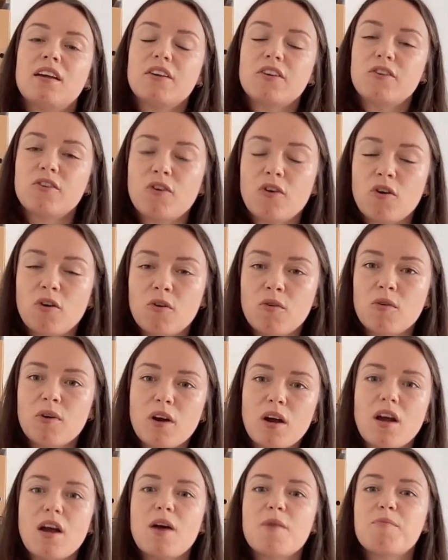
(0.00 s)

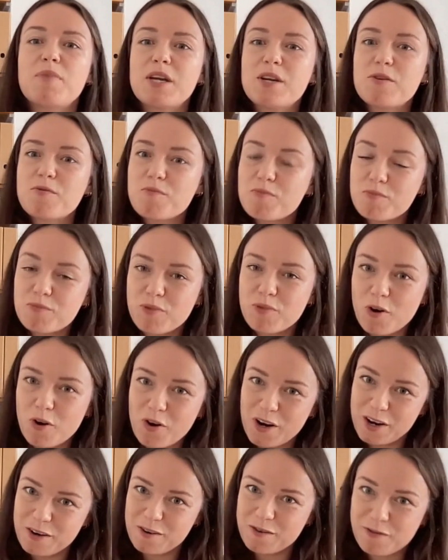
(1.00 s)
a bit
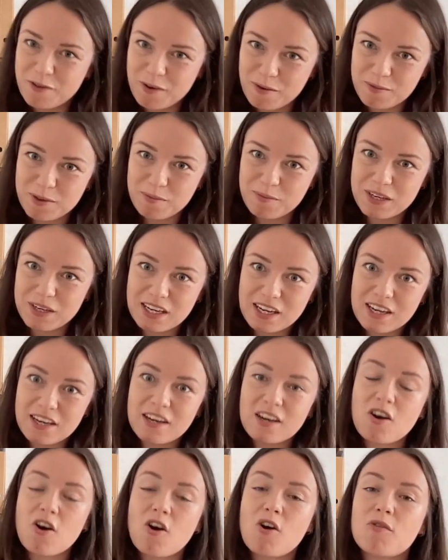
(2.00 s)
broken from the
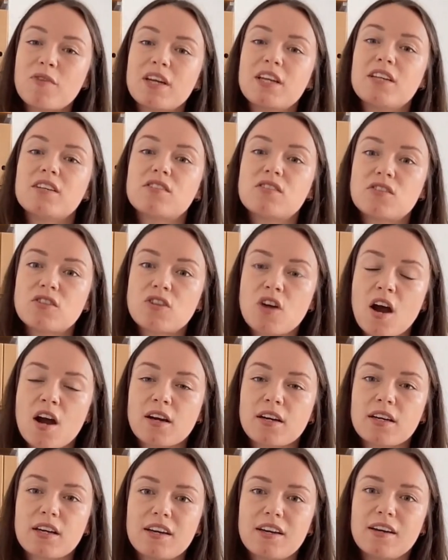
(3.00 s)
beginning, already stuck
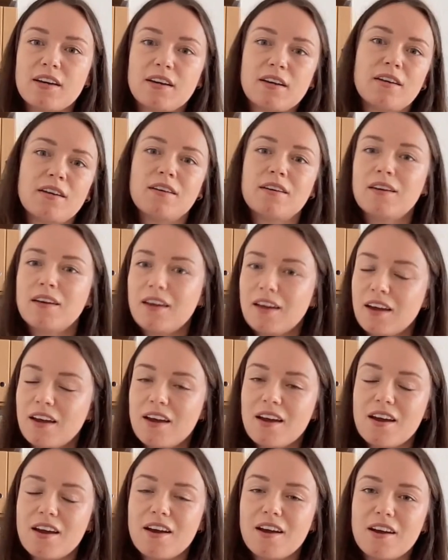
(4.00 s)
in
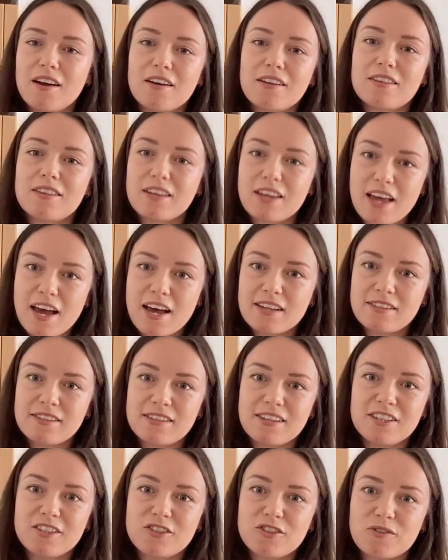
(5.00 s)
the last
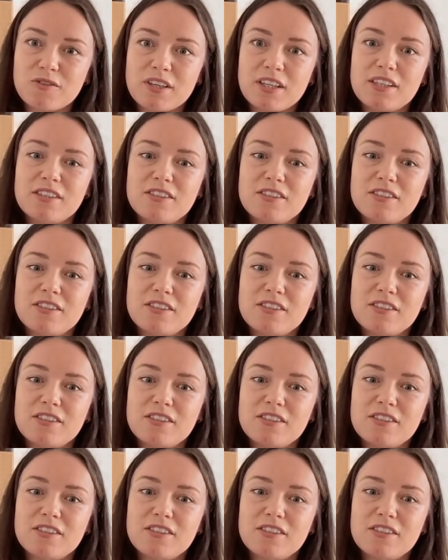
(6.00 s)
century.